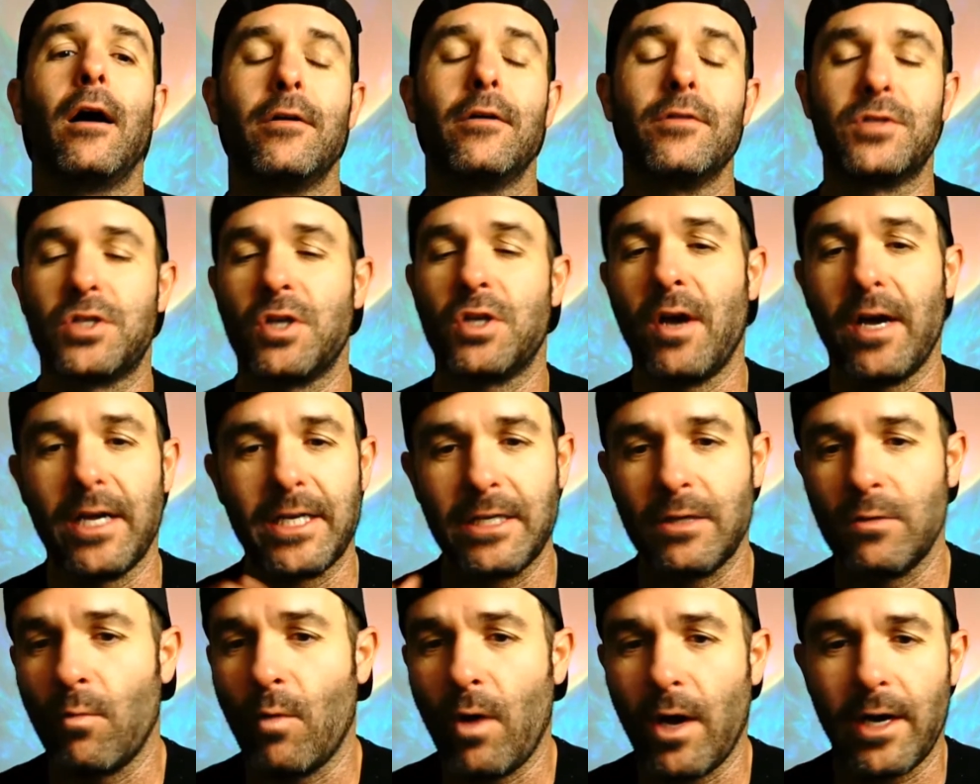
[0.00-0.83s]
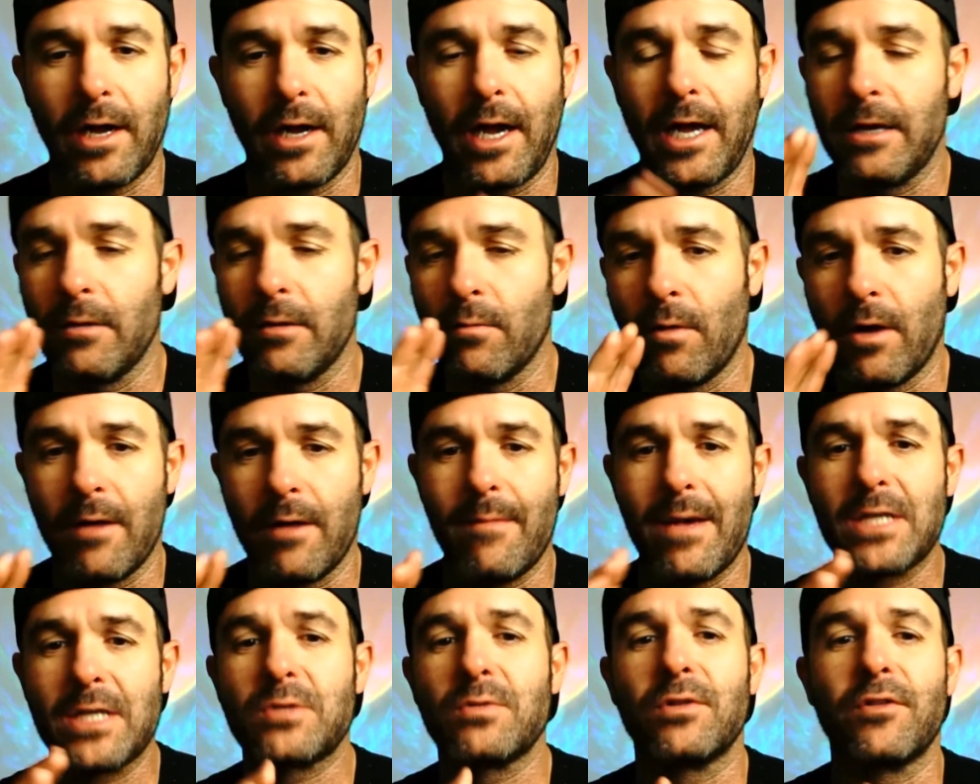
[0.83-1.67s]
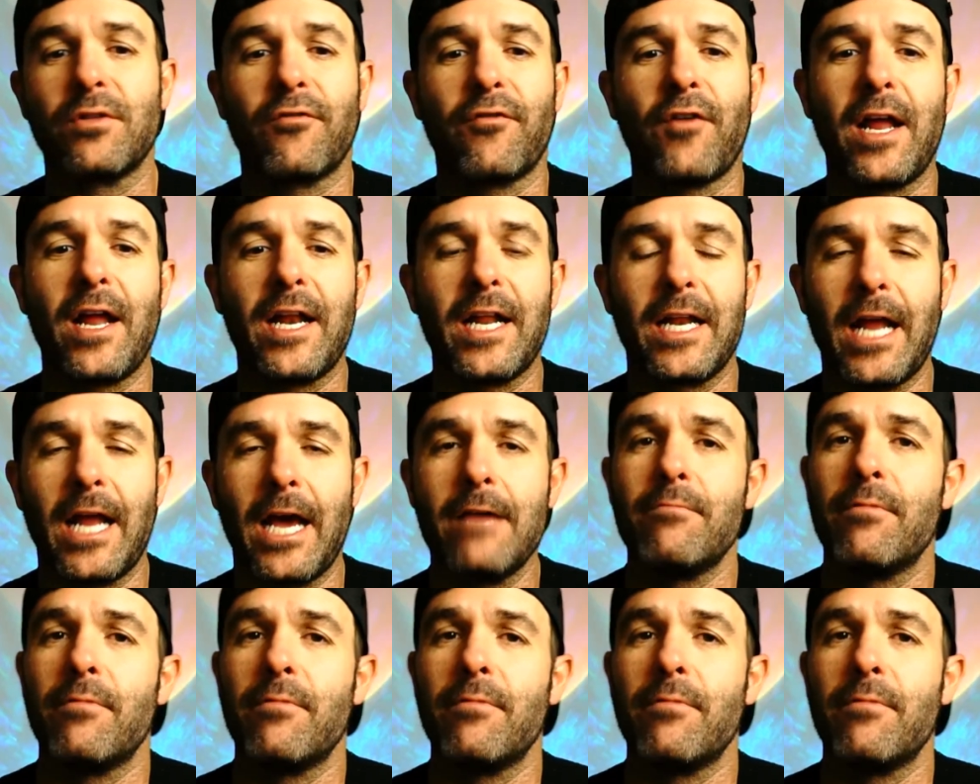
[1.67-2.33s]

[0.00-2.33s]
So I didn't want to mess with the Friday night,